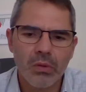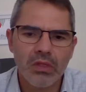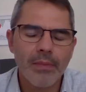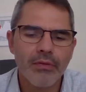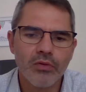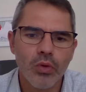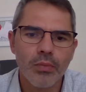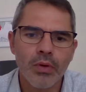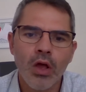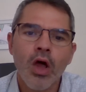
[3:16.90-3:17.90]
type of
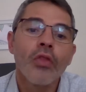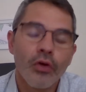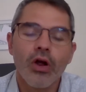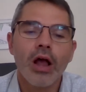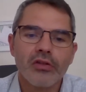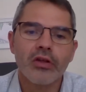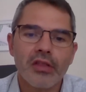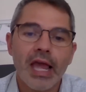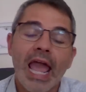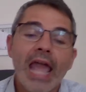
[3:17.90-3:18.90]
group, they're also going to
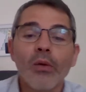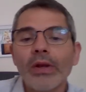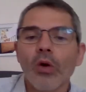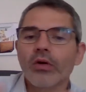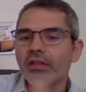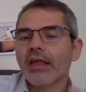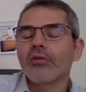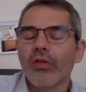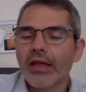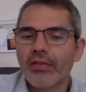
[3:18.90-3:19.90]
say, hey, we noticed that
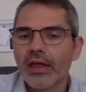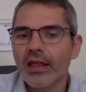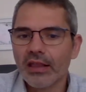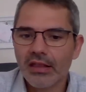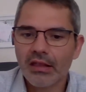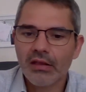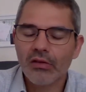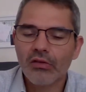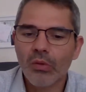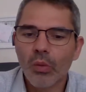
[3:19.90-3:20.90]
you like this.
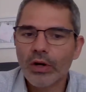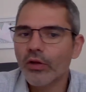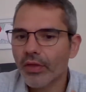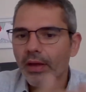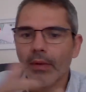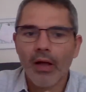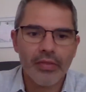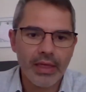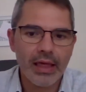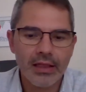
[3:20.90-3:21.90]
What do you think about
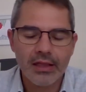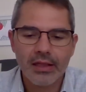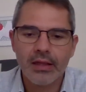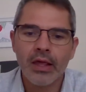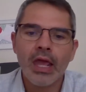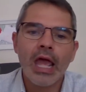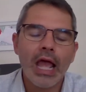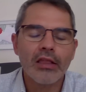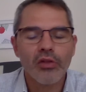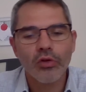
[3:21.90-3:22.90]
this?
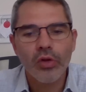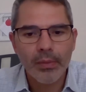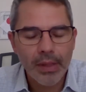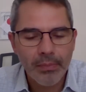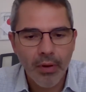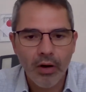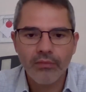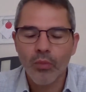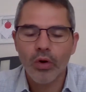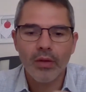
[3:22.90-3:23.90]
And so you can be part
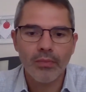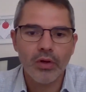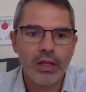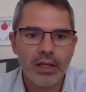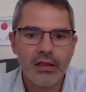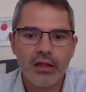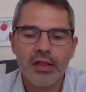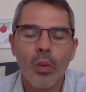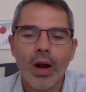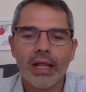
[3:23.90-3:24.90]
of more communities because
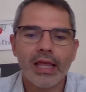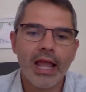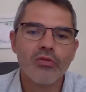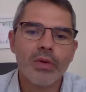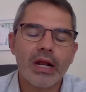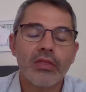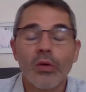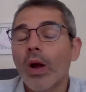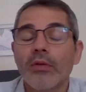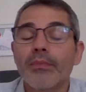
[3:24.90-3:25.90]
they want engagement and they
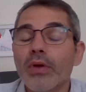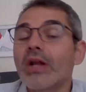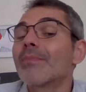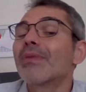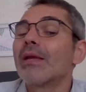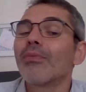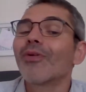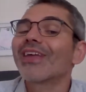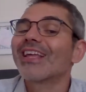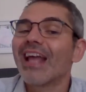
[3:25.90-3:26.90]
want to bring people
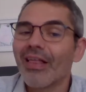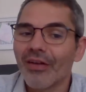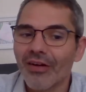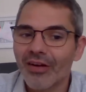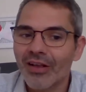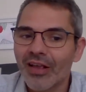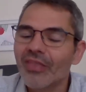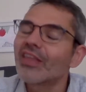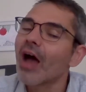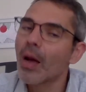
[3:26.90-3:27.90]
together,
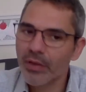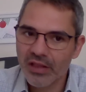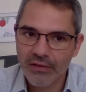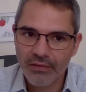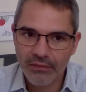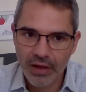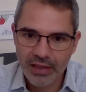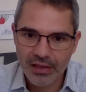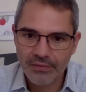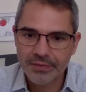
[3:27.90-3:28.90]
the opposite of
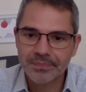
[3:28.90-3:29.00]
divisive.